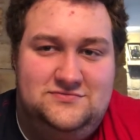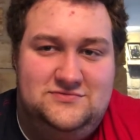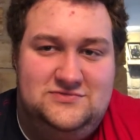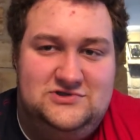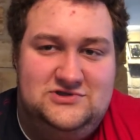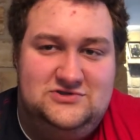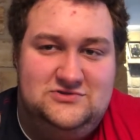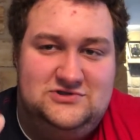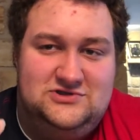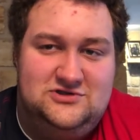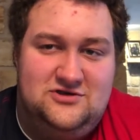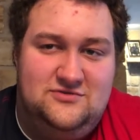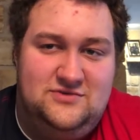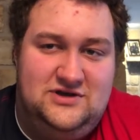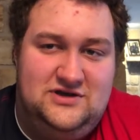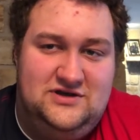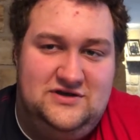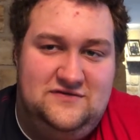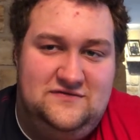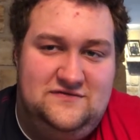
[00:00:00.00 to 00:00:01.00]
Swiss Army
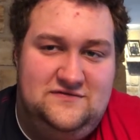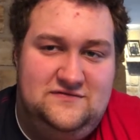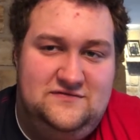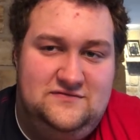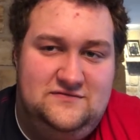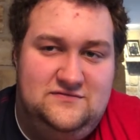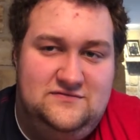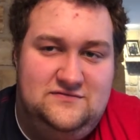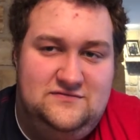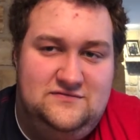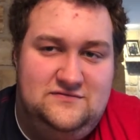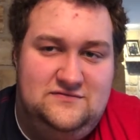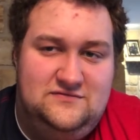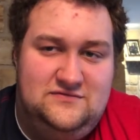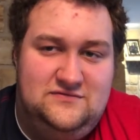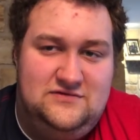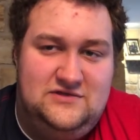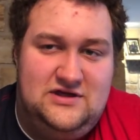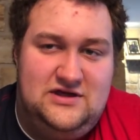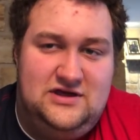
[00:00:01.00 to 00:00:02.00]
knife
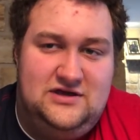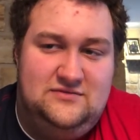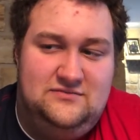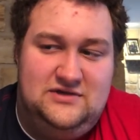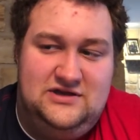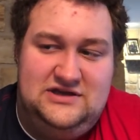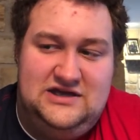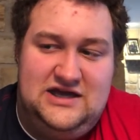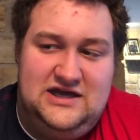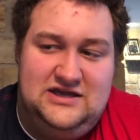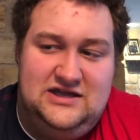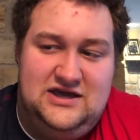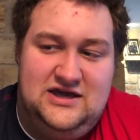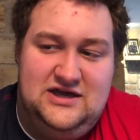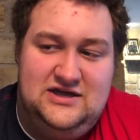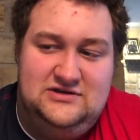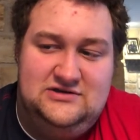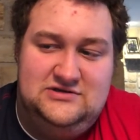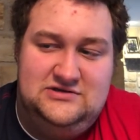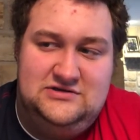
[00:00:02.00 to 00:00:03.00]
that my dad
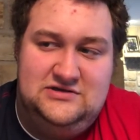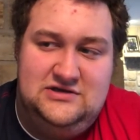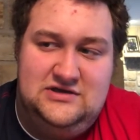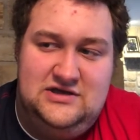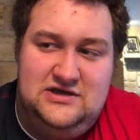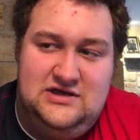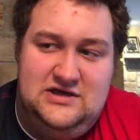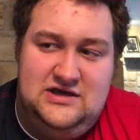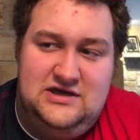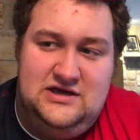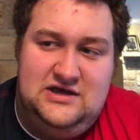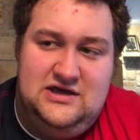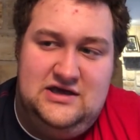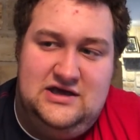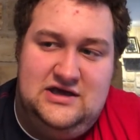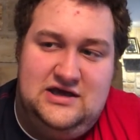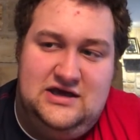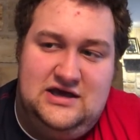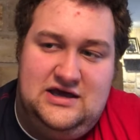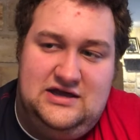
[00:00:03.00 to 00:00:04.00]
got
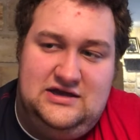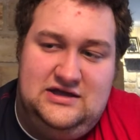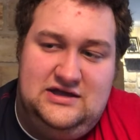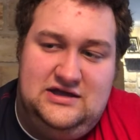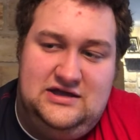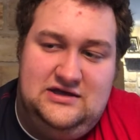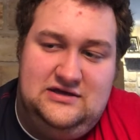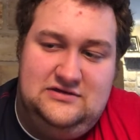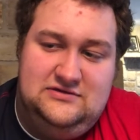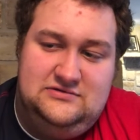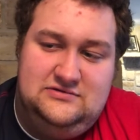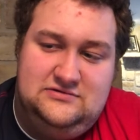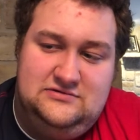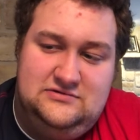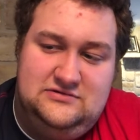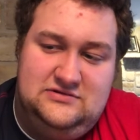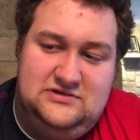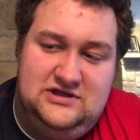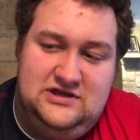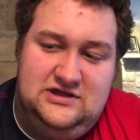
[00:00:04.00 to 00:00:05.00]
at a
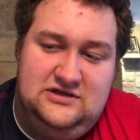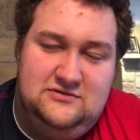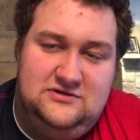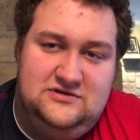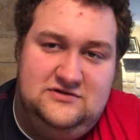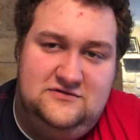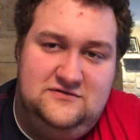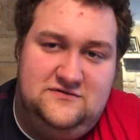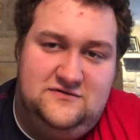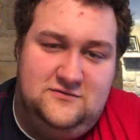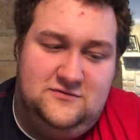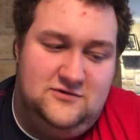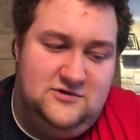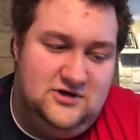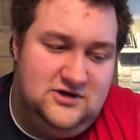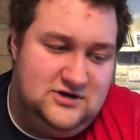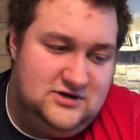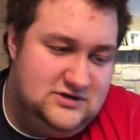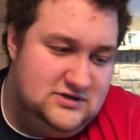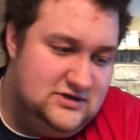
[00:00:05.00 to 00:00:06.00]
thing he went to for
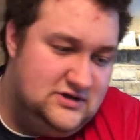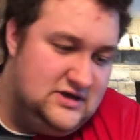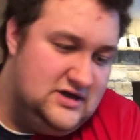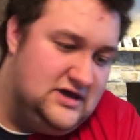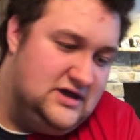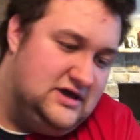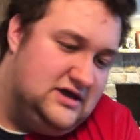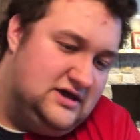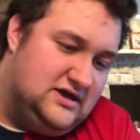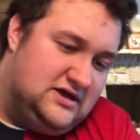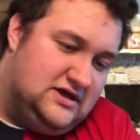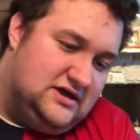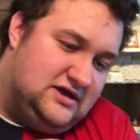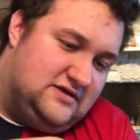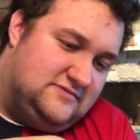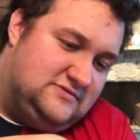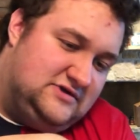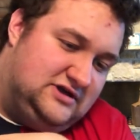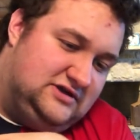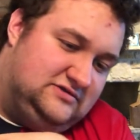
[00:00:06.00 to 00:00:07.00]
work. I
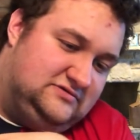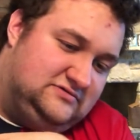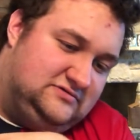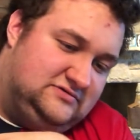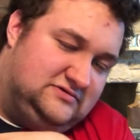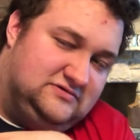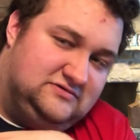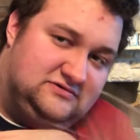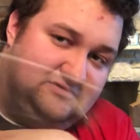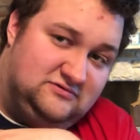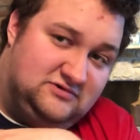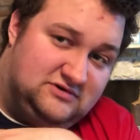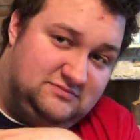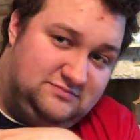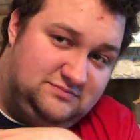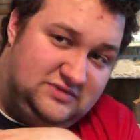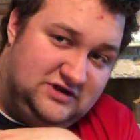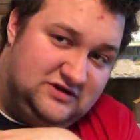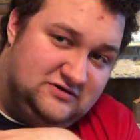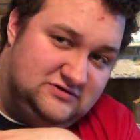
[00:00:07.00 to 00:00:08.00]
mean, you want a
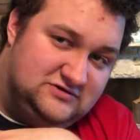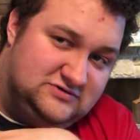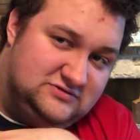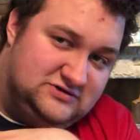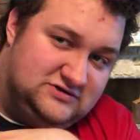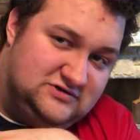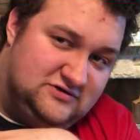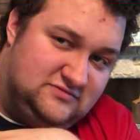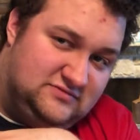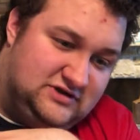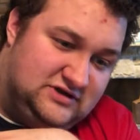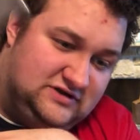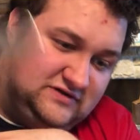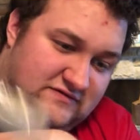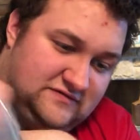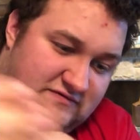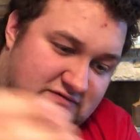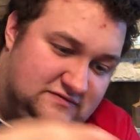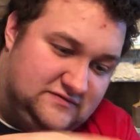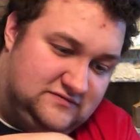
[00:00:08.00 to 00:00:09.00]
beater Swiss Army
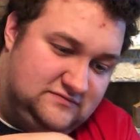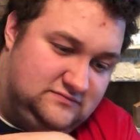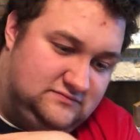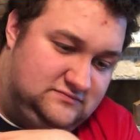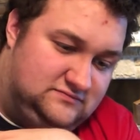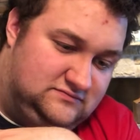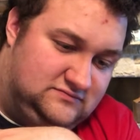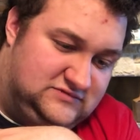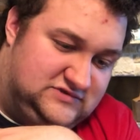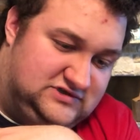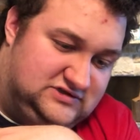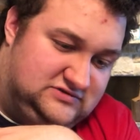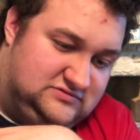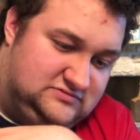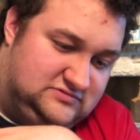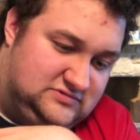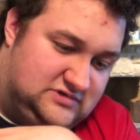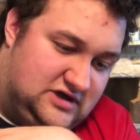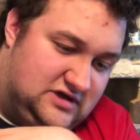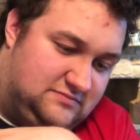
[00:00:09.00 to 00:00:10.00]
knife. It's
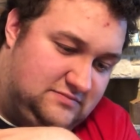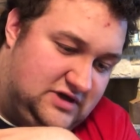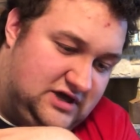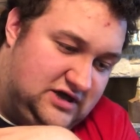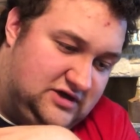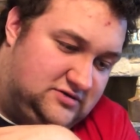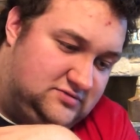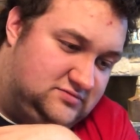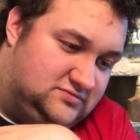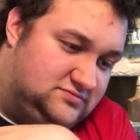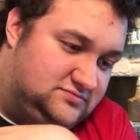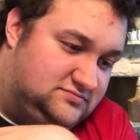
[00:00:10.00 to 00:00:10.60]
not bad.